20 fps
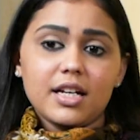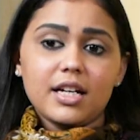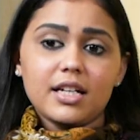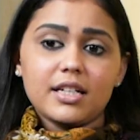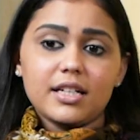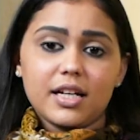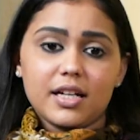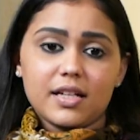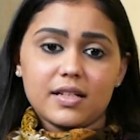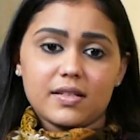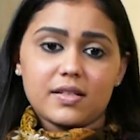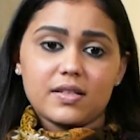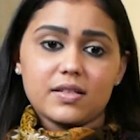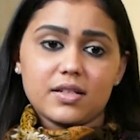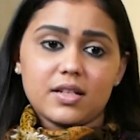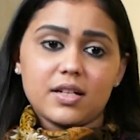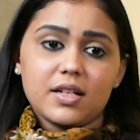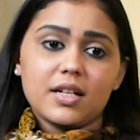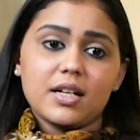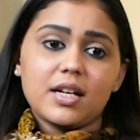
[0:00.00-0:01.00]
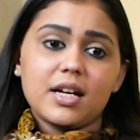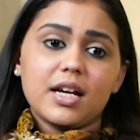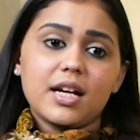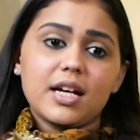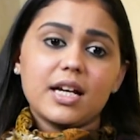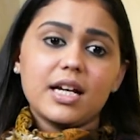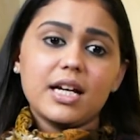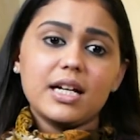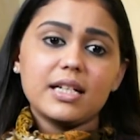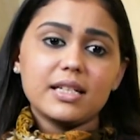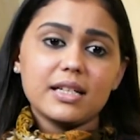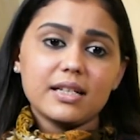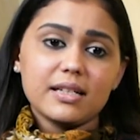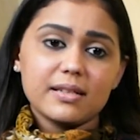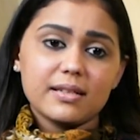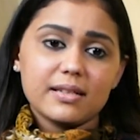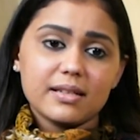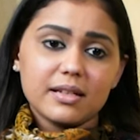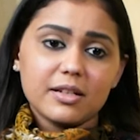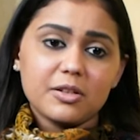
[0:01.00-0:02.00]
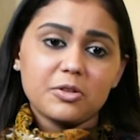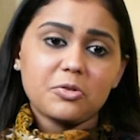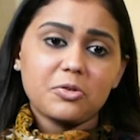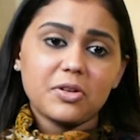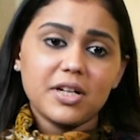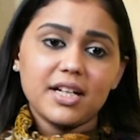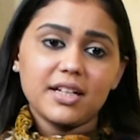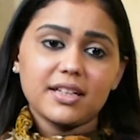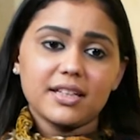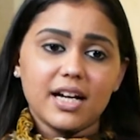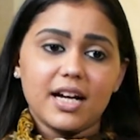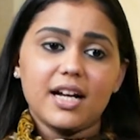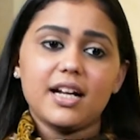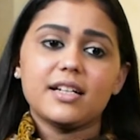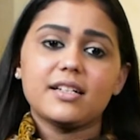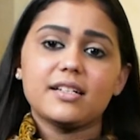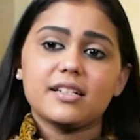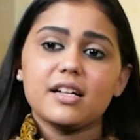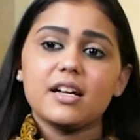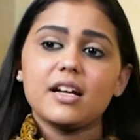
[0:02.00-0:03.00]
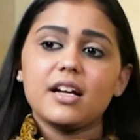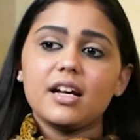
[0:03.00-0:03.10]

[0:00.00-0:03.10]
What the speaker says: Yes. It is knowing that